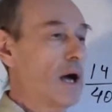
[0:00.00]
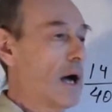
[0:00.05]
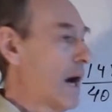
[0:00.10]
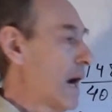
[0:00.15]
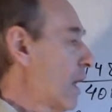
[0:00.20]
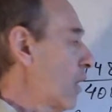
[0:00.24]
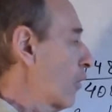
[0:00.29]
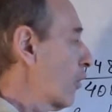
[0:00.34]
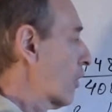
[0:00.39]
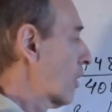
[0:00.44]

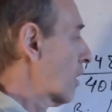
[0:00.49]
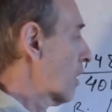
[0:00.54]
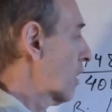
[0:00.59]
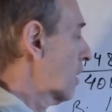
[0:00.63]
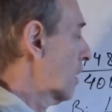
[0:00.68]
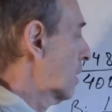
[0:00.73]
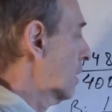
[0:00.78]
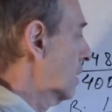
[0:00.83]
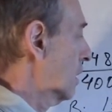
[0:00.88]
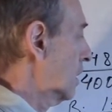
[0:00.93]

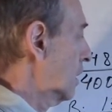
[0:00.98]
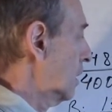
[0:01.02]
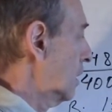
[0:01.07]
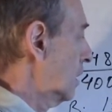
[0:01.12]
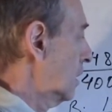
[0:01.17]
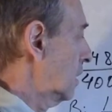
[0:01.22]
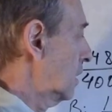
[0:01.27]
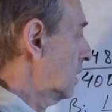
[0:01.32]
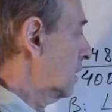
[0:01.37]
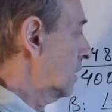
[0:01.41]
our
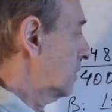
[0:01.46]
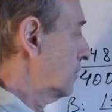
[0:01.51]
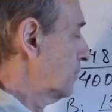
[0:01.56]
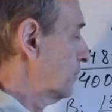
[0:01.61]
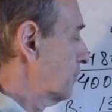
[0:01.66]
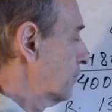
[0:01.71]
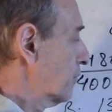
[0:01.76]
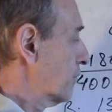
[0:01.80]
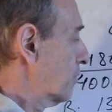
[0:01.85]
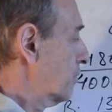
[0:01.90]

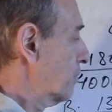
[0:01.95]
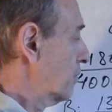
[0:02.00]
um,